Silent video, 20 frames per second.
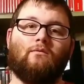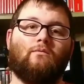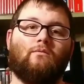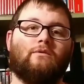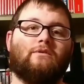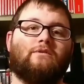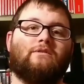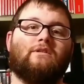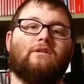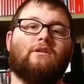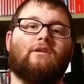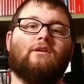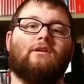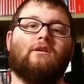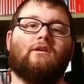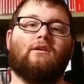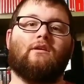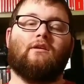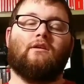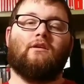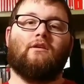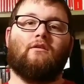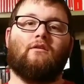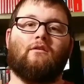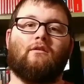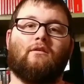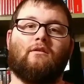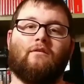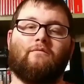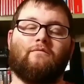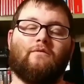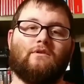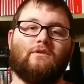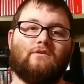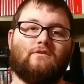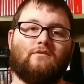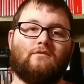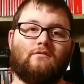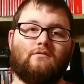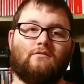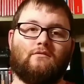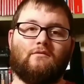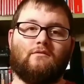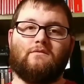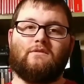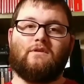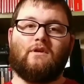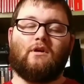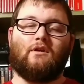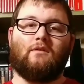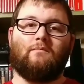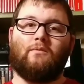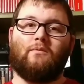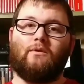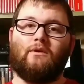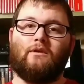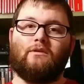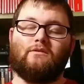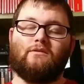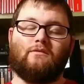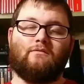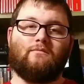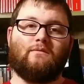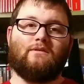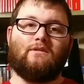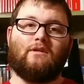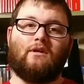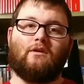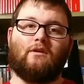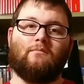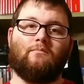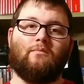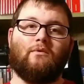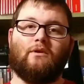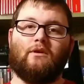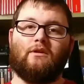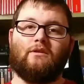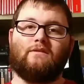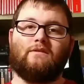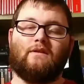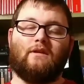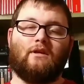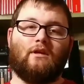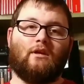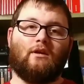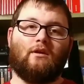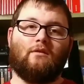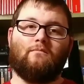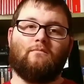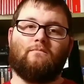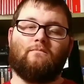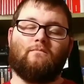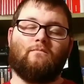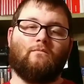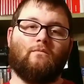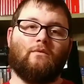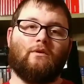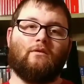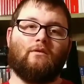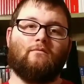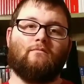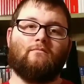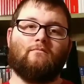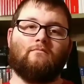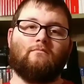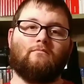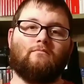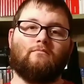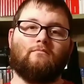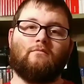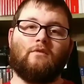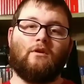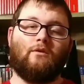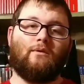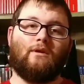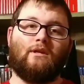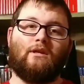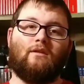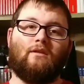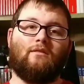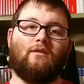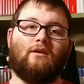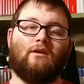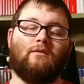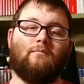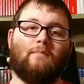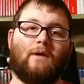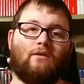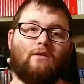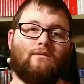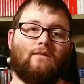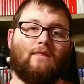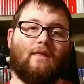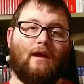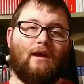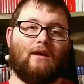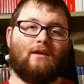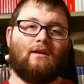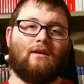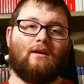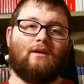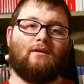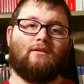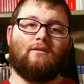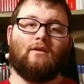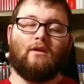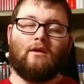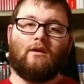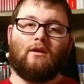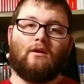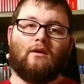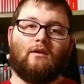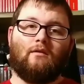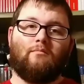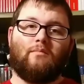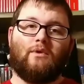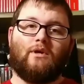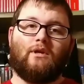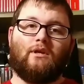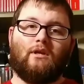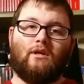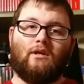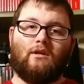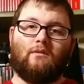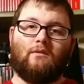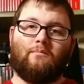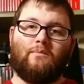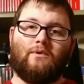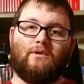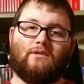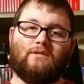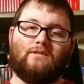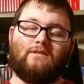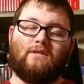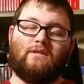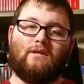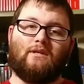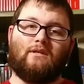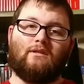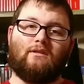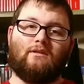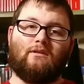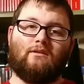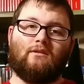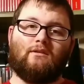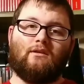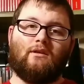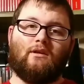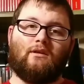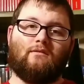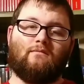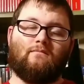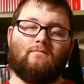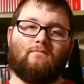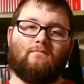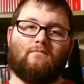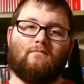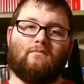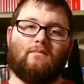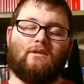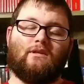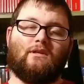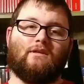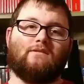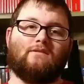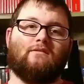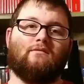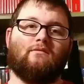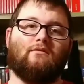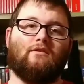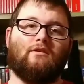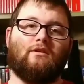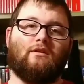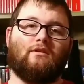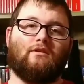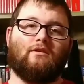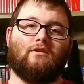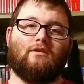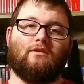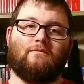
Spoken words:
we'll see, you know, if there's 2 solder points or 3 solder points. We don't know anything about that yet, but it appears that it doesn't look